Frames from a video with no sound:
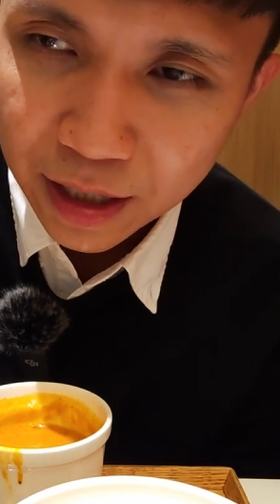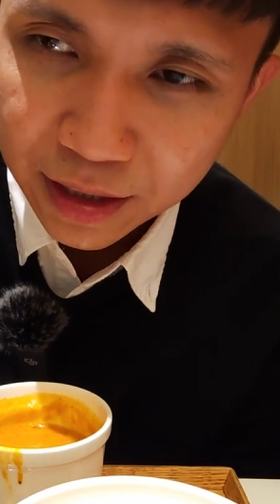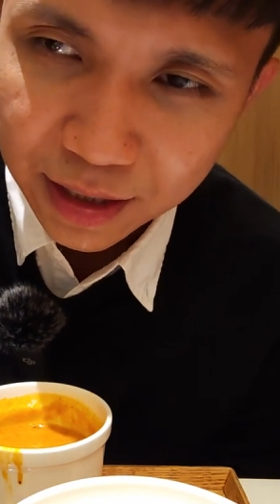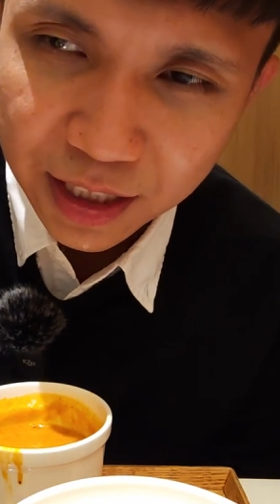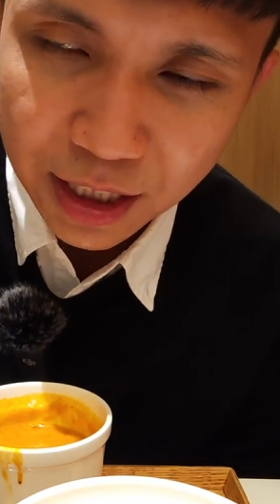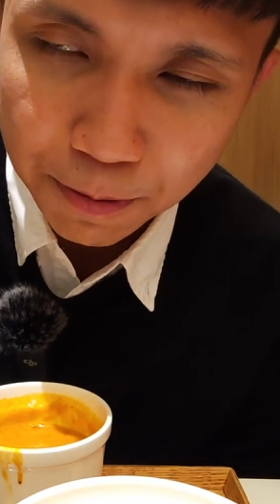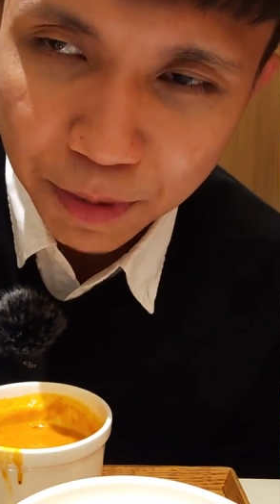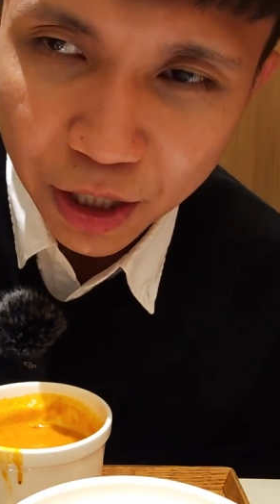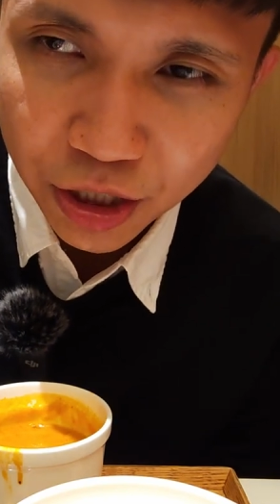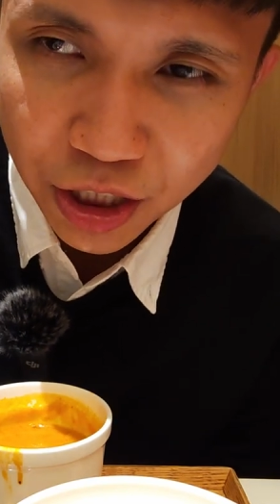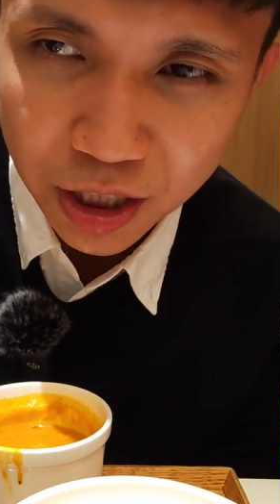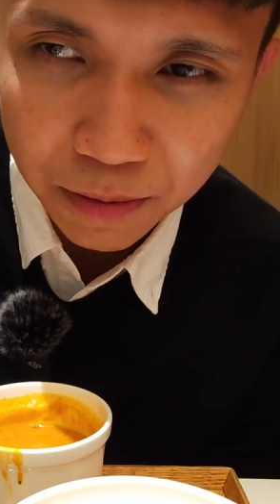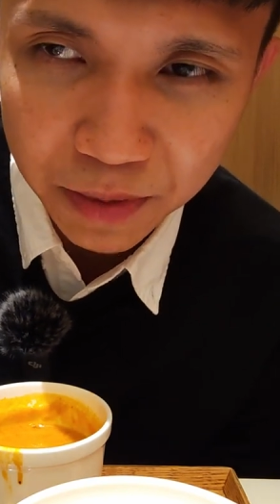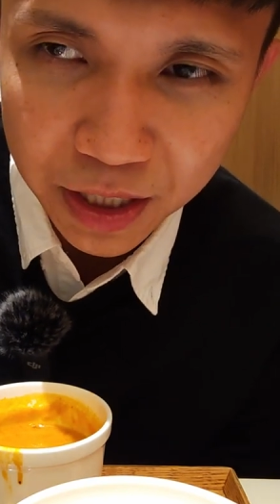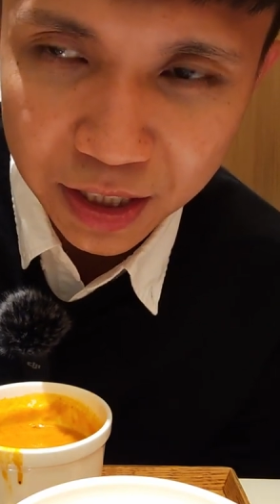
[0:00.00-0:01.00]
That's
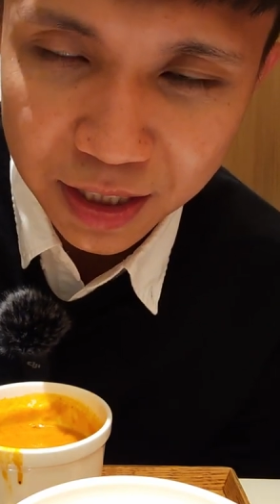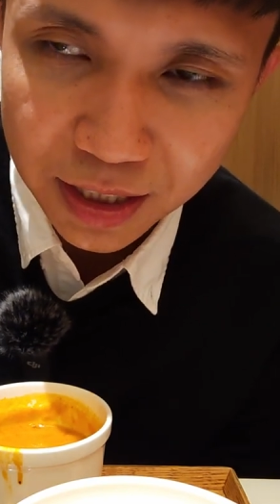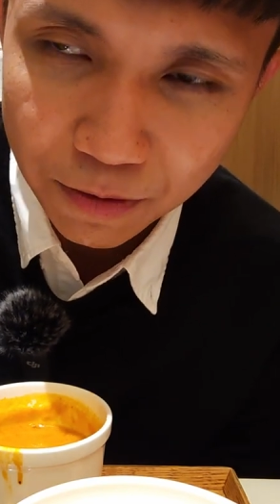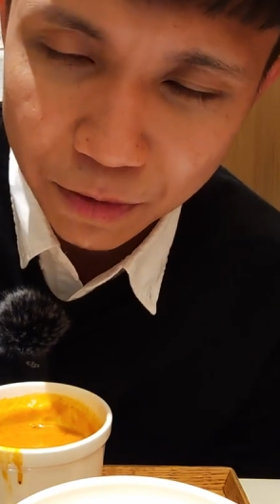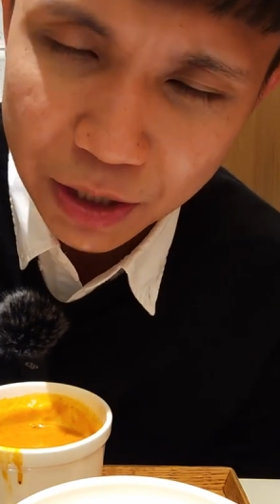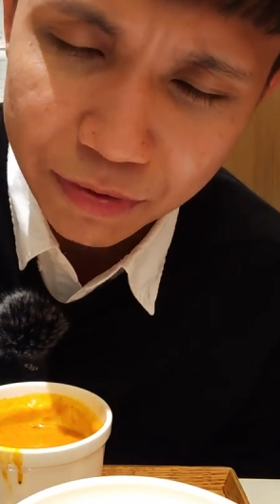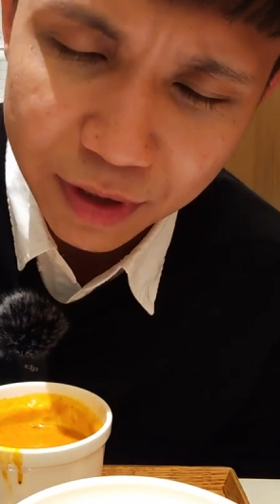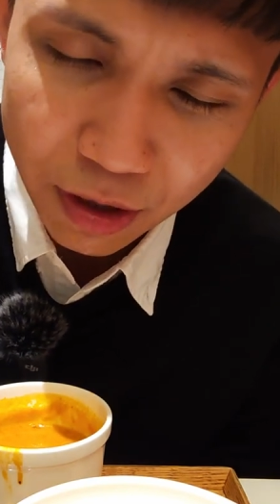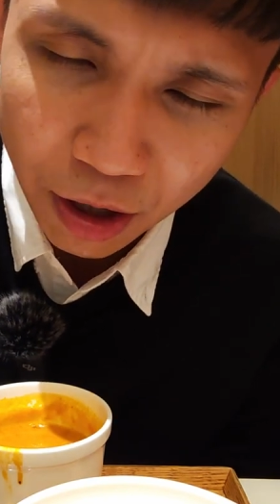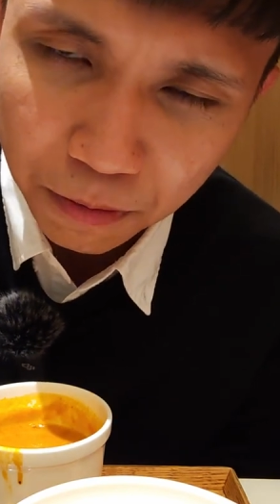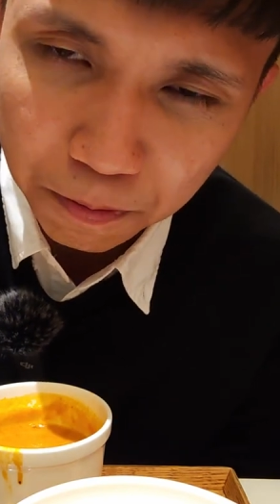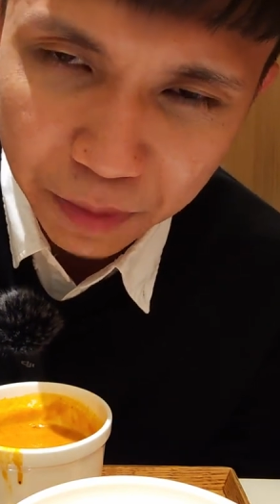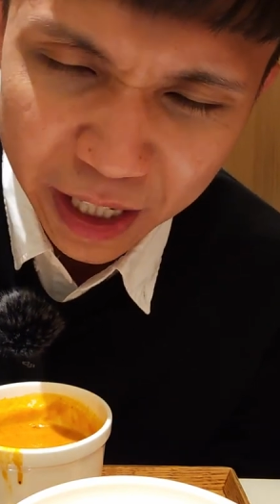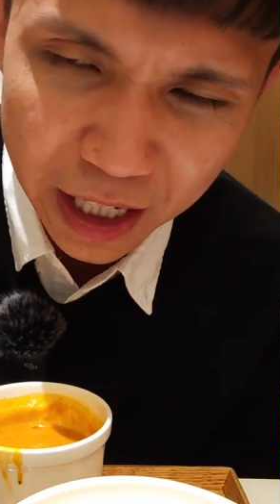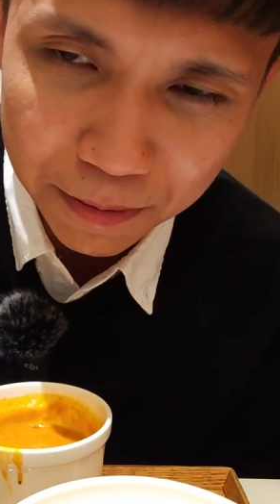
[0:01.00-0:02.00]
partially because, on
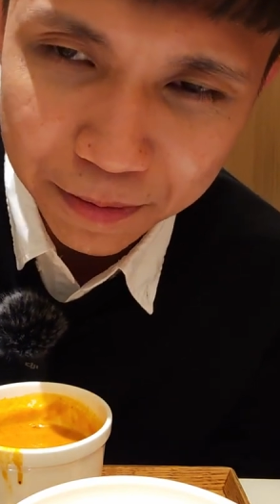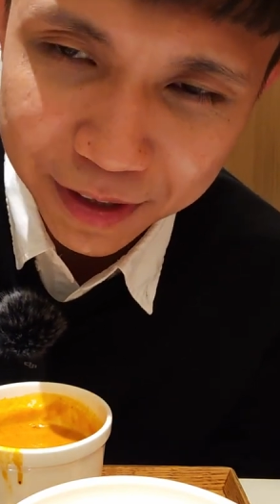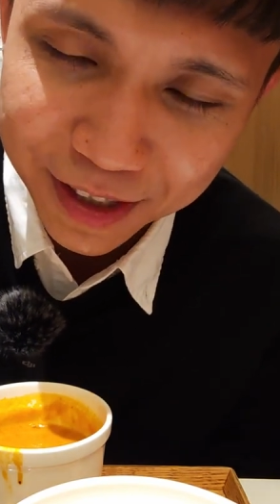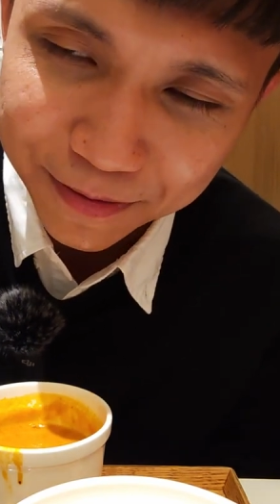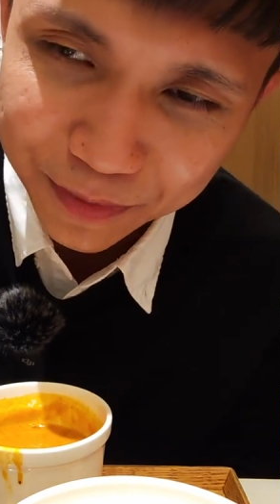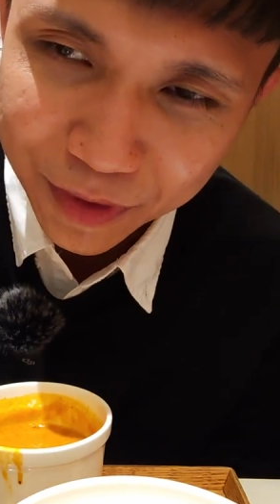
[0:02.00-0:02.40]
paper,